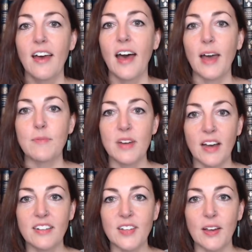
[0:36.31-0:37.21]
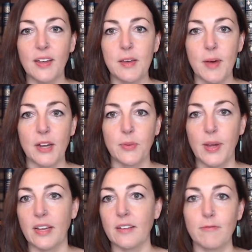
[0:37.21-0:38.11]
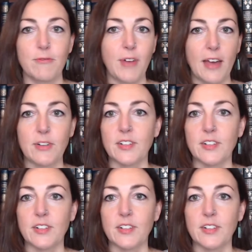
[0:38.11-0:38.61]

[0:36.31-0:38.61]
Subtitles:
I'm not talking about a quick 5 or